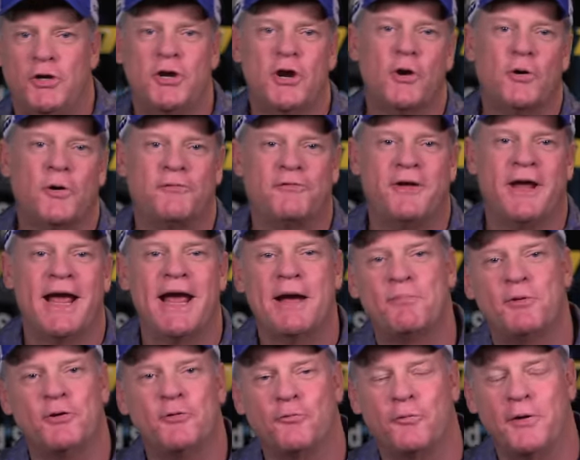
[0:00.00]
You know, if you
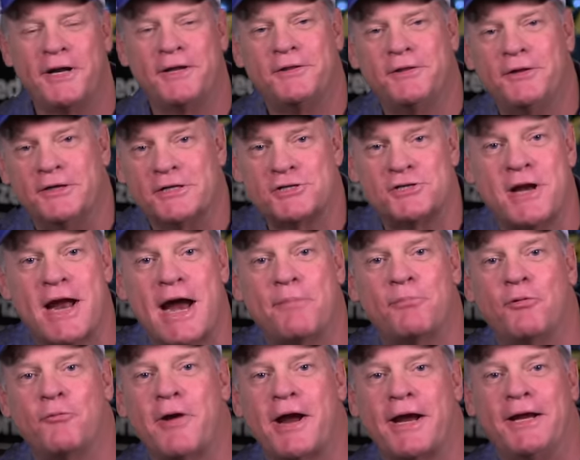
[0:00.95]
happen to read the
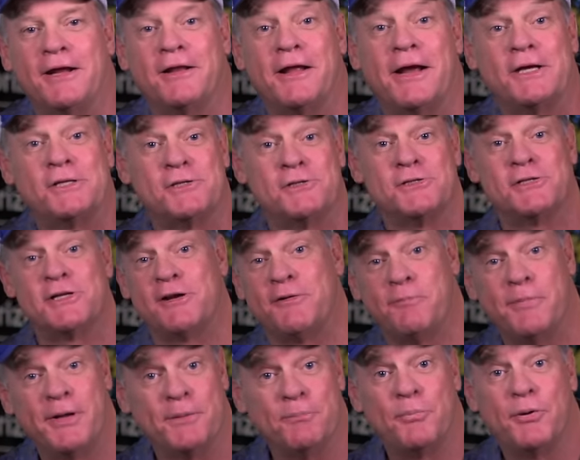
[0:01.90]
snapper regulations that
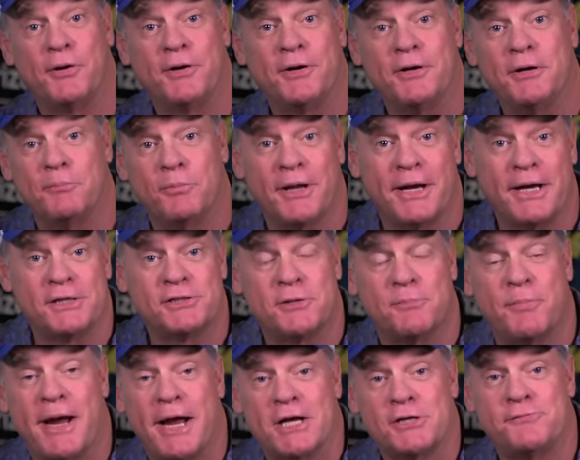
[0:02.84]
have been put into place
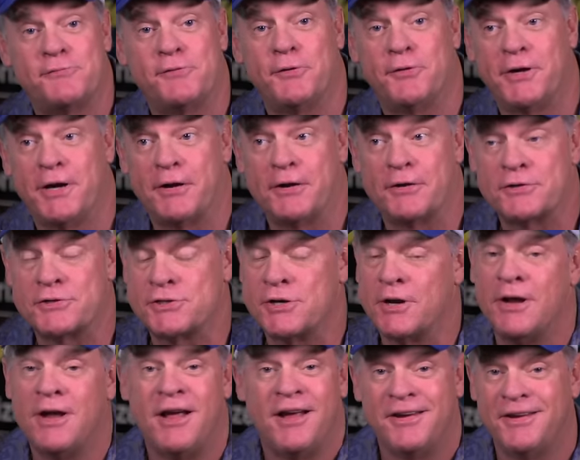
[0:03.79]
the past few years,
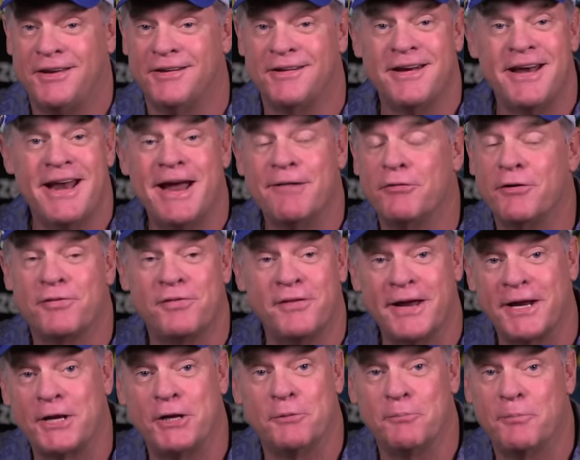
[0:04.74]
you'd never
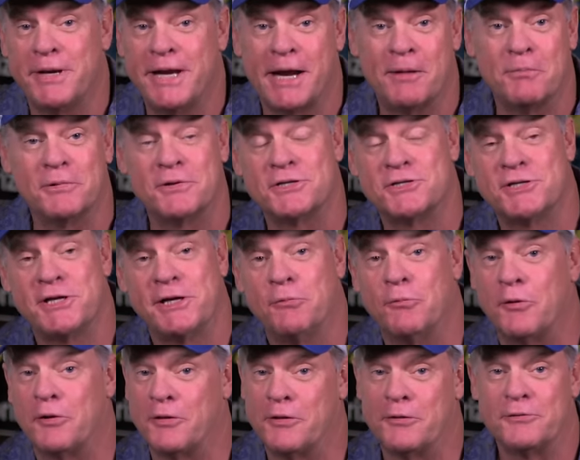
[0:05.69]
think you'd be able to see
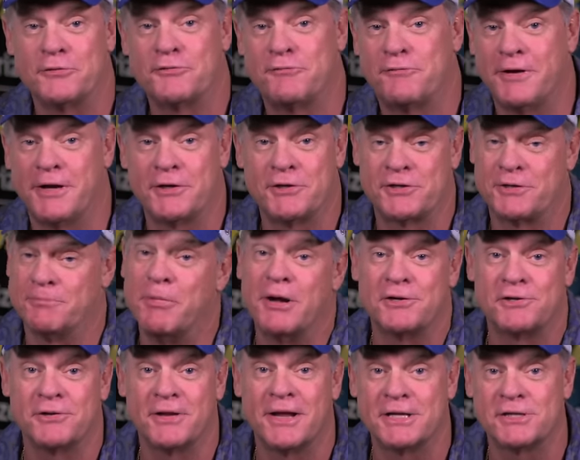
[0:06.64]
one of those fish,
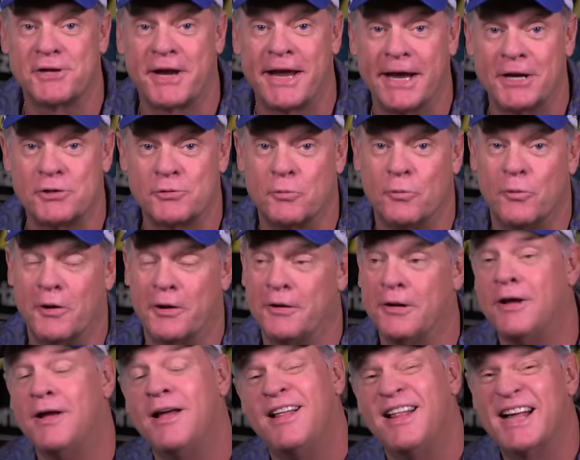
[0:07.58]
much less catch
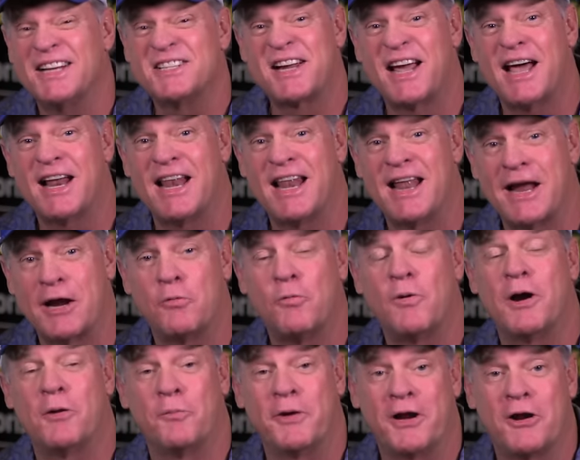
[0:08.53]
one. That's kind of like
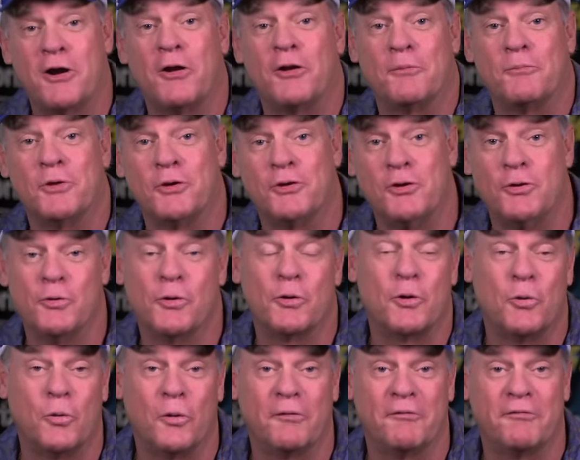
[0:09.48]
why we call them the
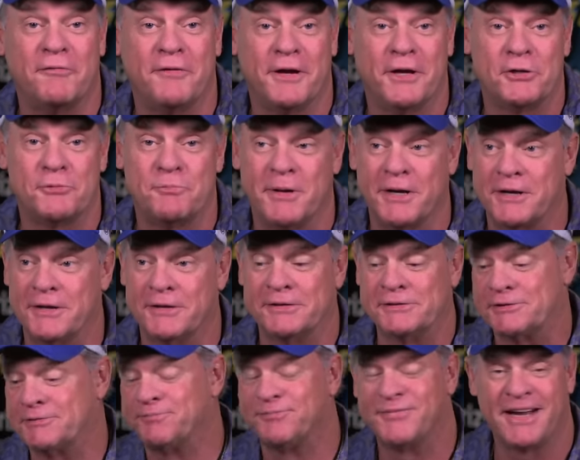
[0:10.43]
unicorn fish
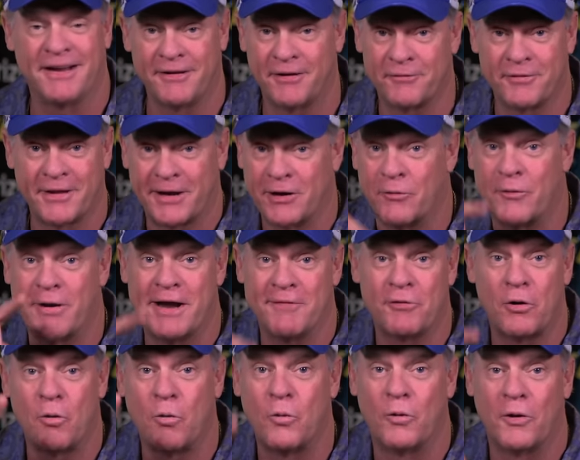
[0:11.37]
because, you know, they don't
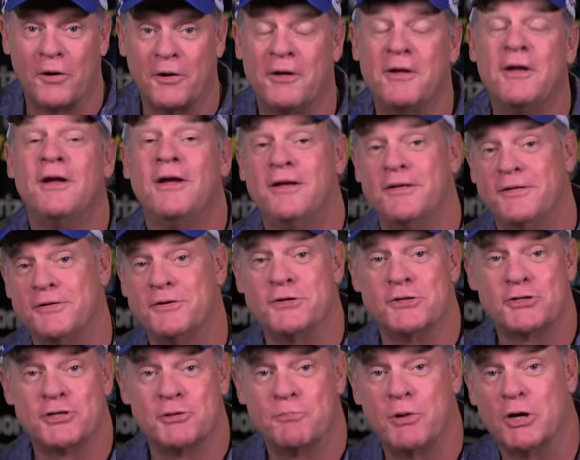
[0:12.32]
have a horn. They're
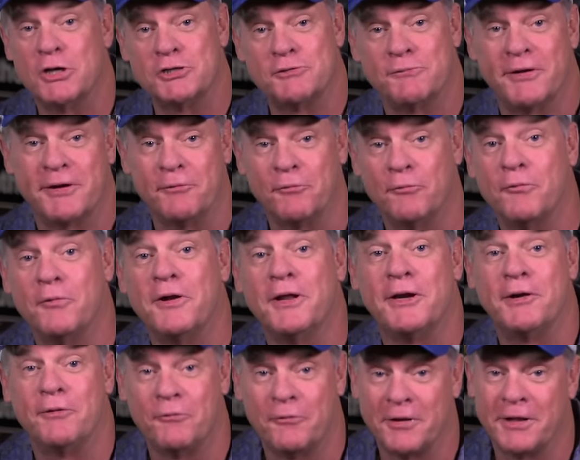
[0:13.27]
just supposedly
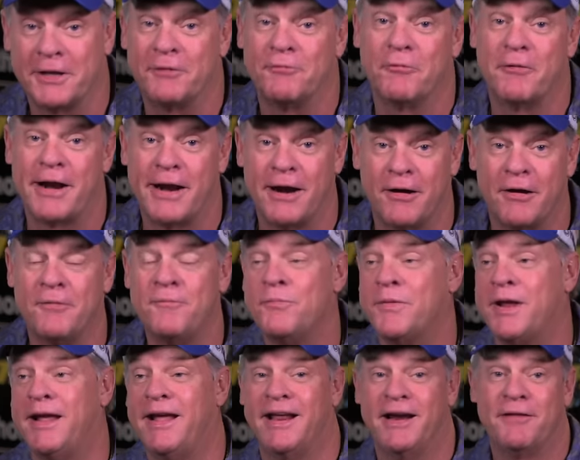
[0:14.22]
really, really rare.
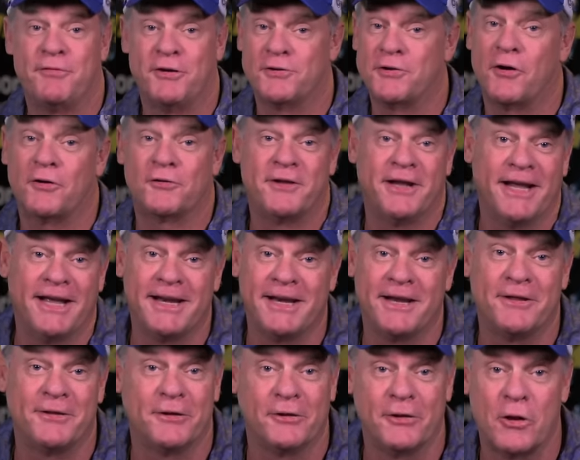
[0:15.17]
And if you talk to
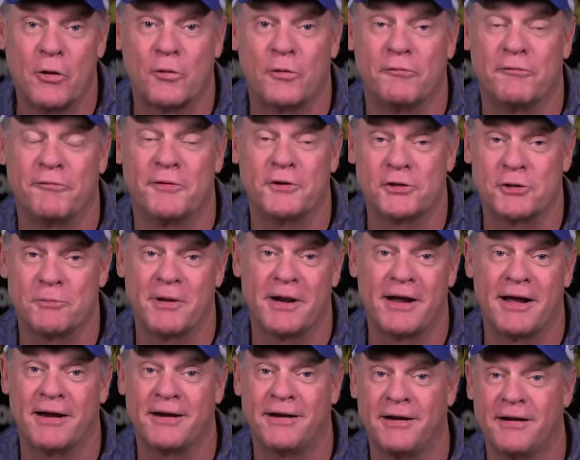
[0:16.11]
any of the local fishermen
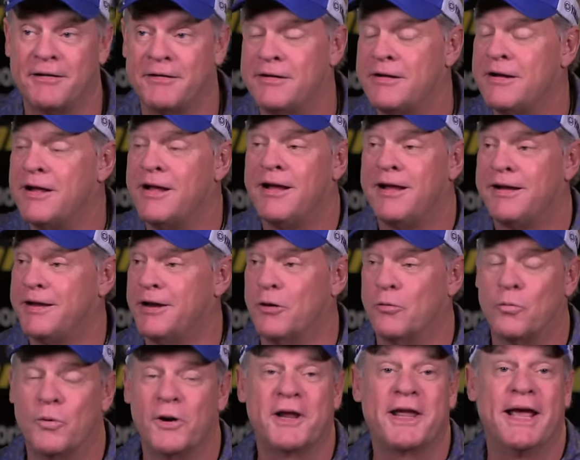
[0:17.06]
out here, you
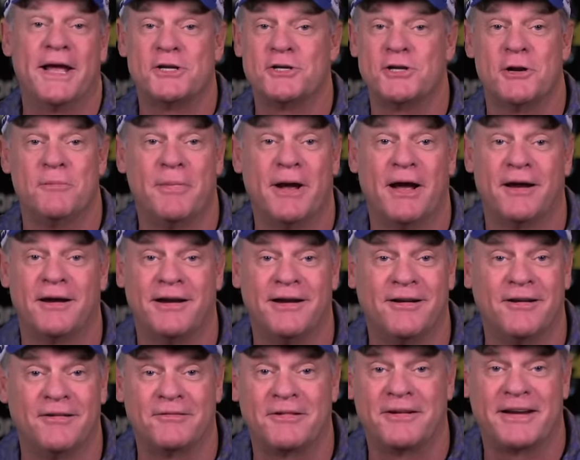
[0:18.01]
know, we're catching them out
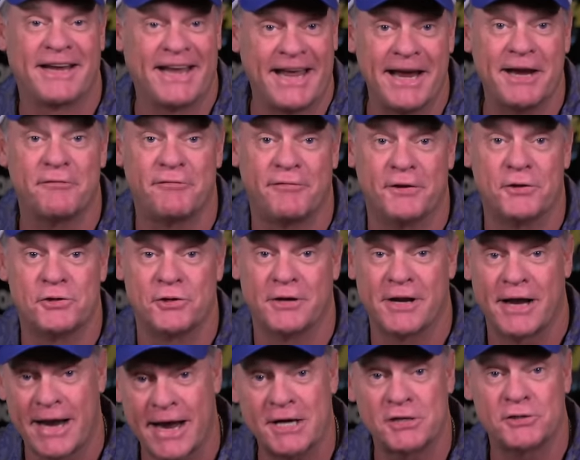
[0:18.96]
here
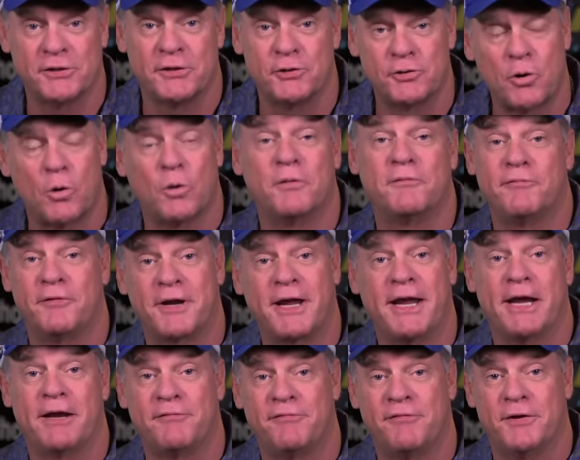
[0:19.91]
kingfishing, actually trolling for
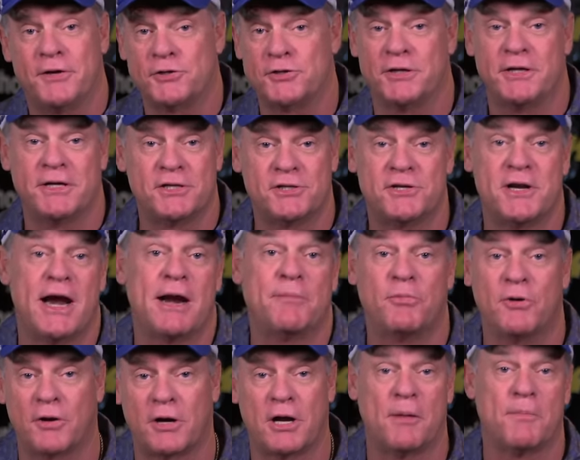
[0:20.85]
kingfish, and these
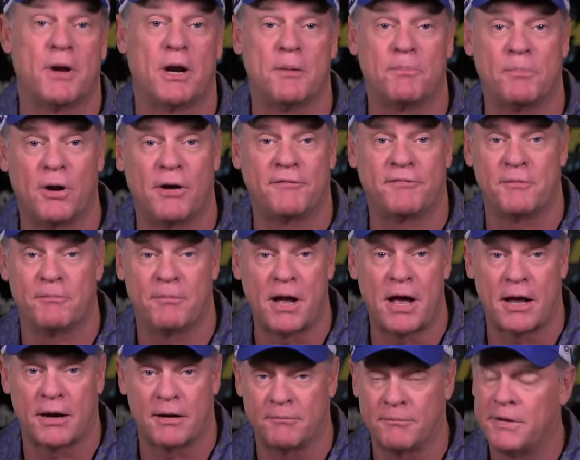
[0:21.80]
snapper are coming up off the
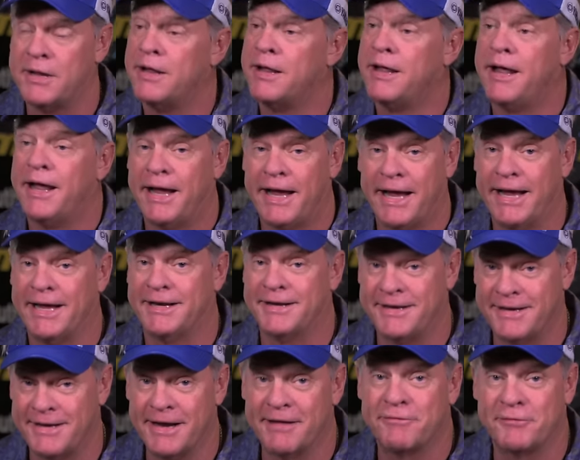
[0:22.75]
bottom.
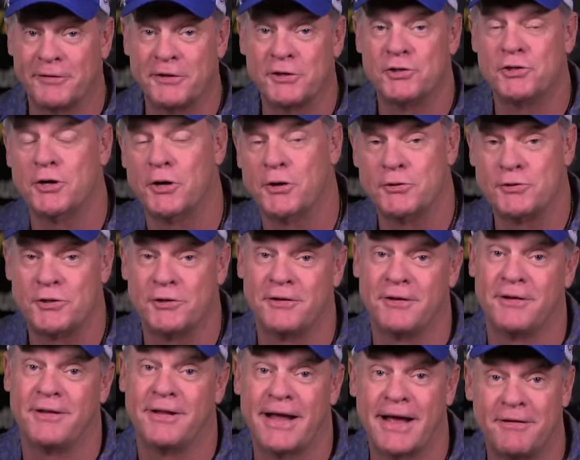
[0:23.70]
It definitely shows you
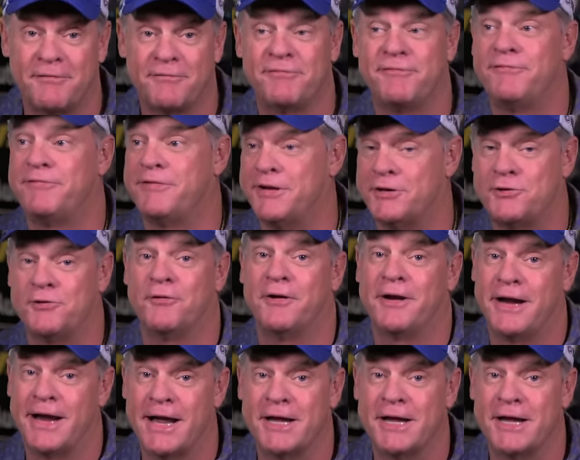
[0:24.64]
that that fishery